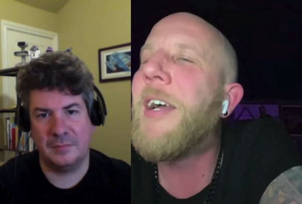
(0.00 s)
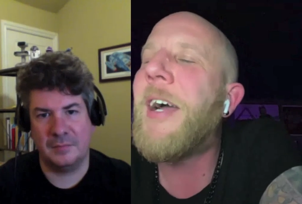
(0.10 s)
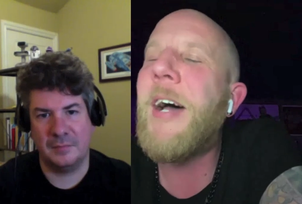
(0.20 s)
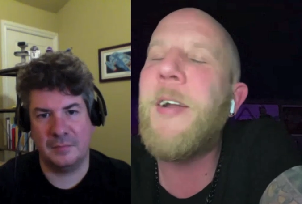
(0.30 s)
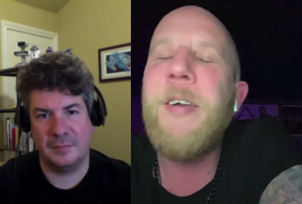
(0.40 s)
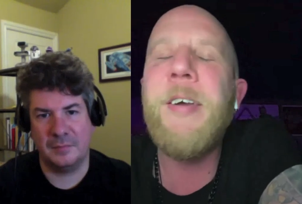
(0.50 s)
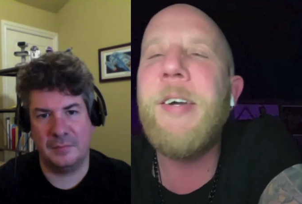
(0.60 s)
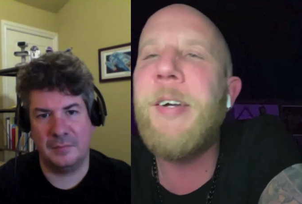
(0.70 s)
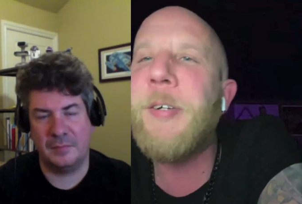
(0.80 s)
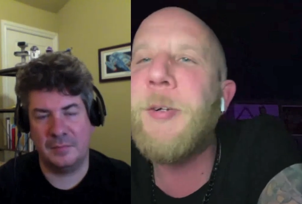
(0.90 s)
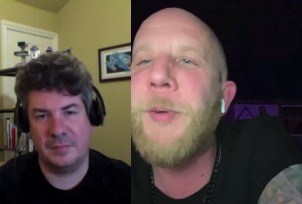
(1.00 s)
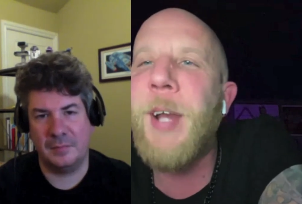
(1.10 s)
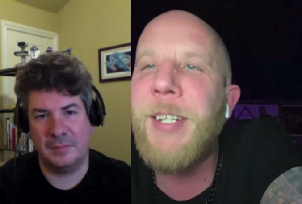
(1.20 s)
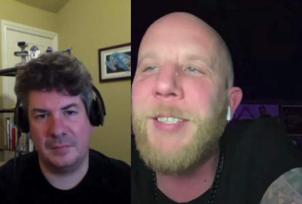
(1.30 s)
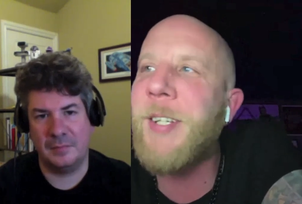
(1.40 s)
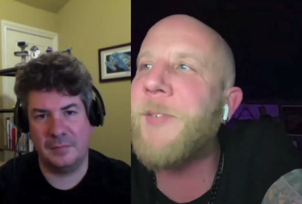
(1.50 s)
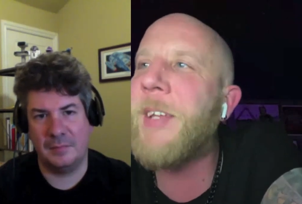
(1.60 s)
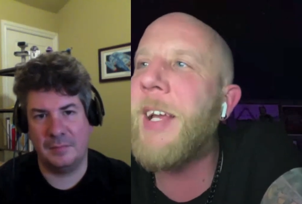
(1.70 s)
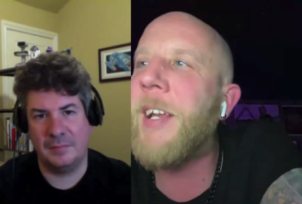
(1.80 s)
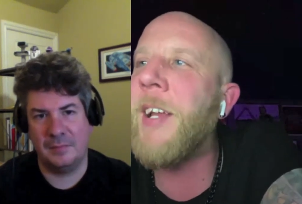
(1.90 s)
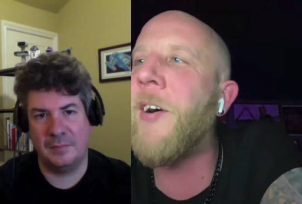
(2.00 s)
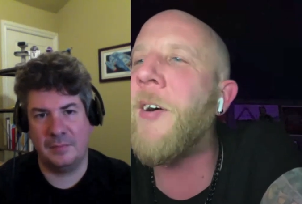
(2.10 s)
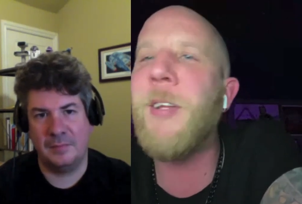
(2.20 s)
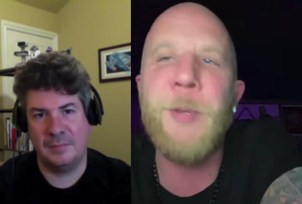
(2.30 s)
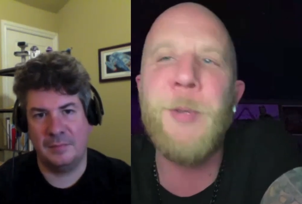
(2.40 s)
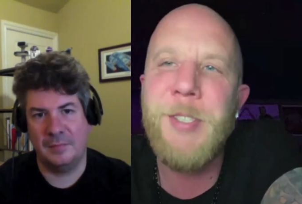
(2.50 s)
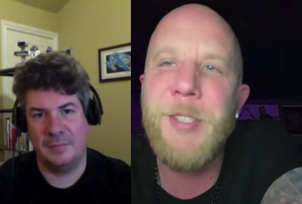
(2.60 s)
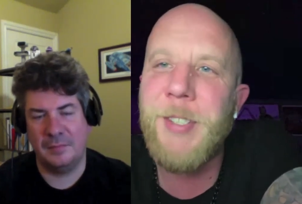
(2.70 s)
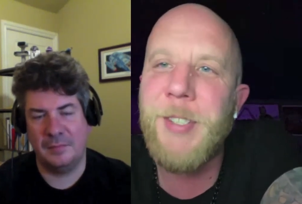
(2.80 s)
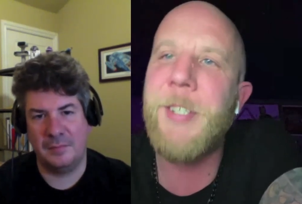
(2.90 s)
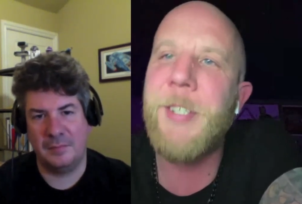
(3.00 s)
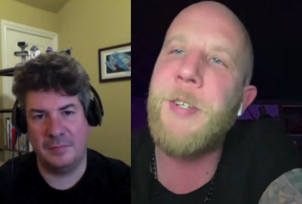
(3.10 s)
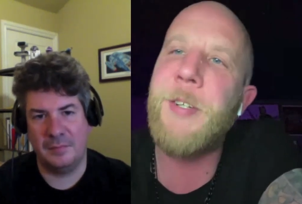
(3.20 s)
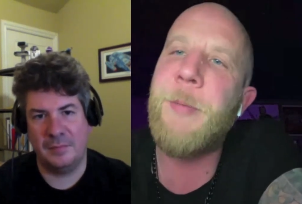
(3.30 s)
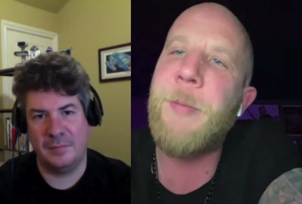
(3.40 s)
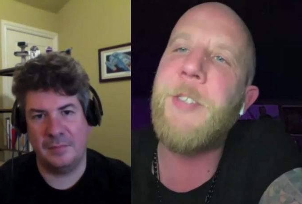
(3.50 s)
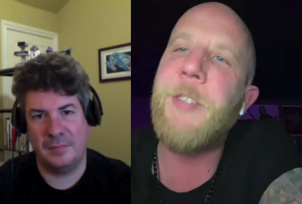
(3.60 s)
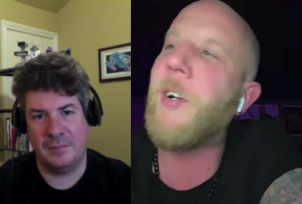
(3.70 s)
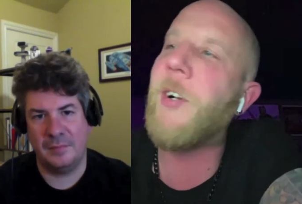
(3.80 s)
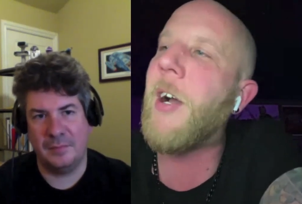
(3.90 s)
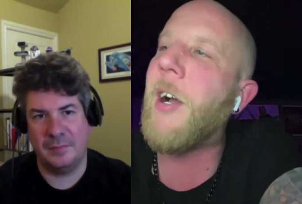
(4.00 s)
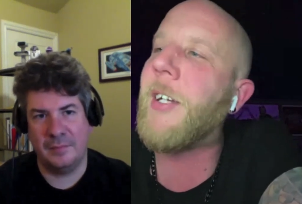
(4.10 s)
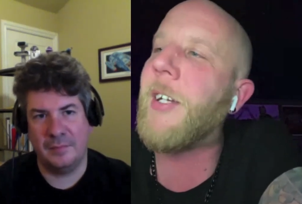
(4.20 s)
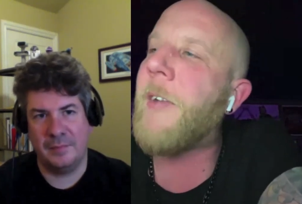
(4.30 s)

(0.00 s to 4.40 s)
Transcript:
Speaker 1: how to create stuff that an audience wants to see. You know what I mean? So uh,